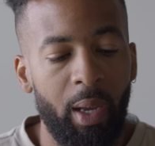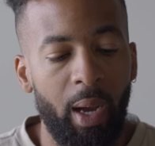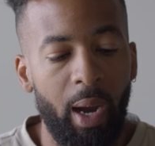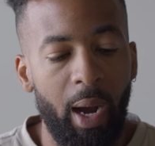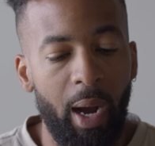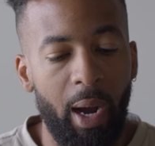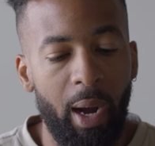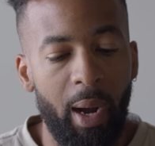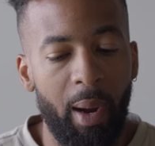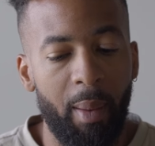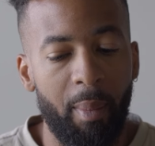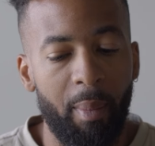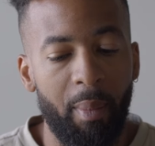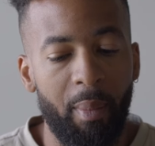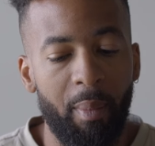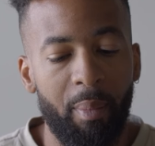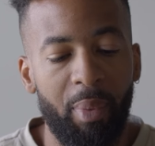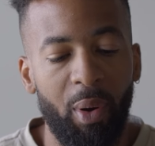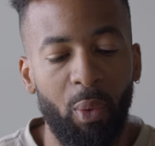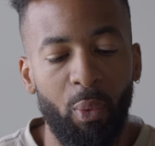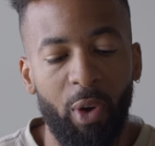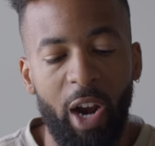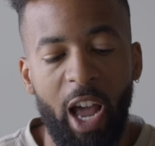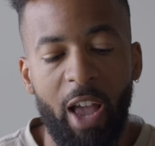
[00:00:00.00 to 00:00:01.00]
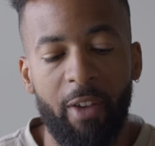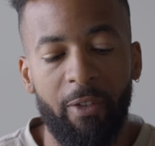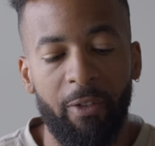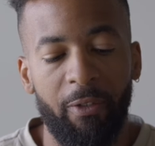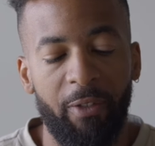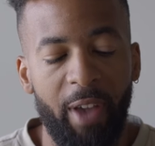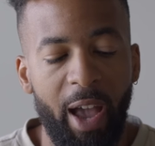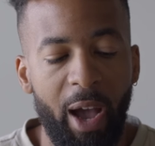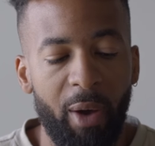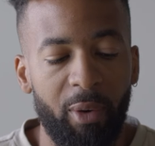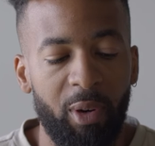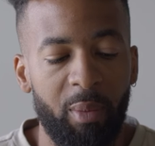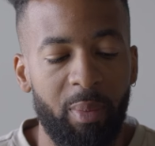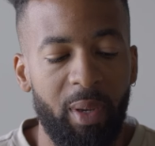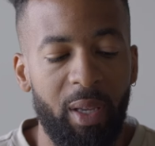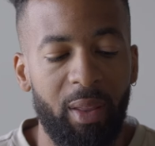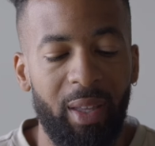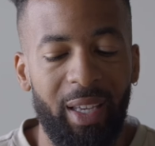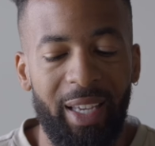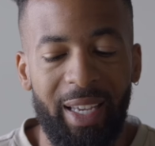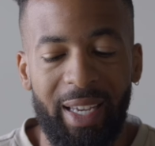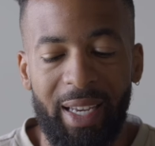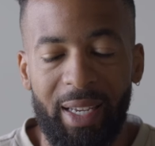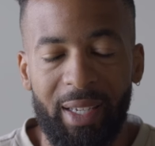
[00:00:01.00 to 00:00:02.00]
But what I found to be
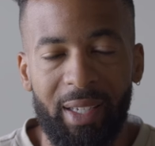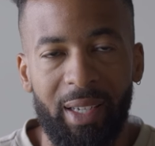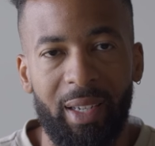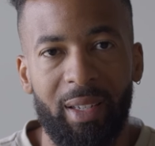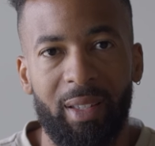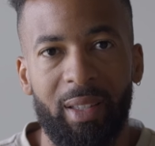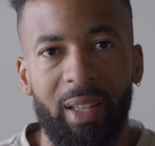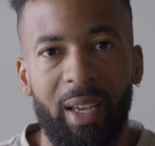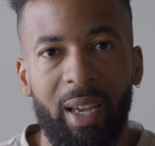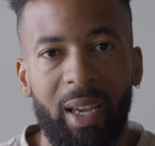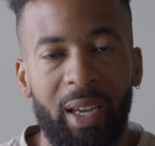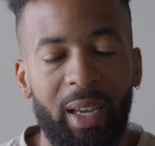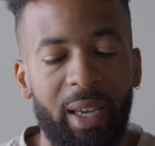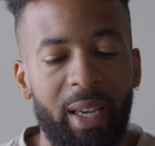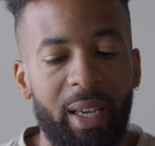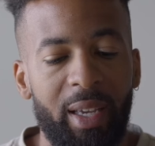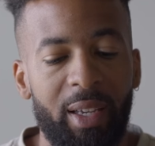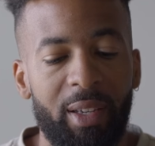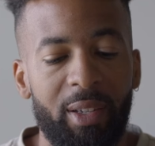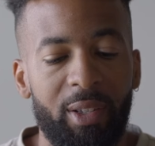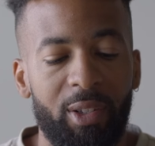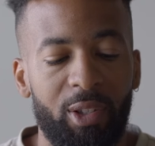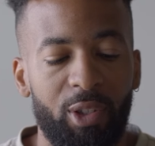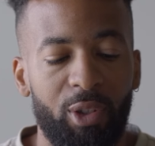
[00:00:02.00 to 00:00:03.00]
the easiest thing is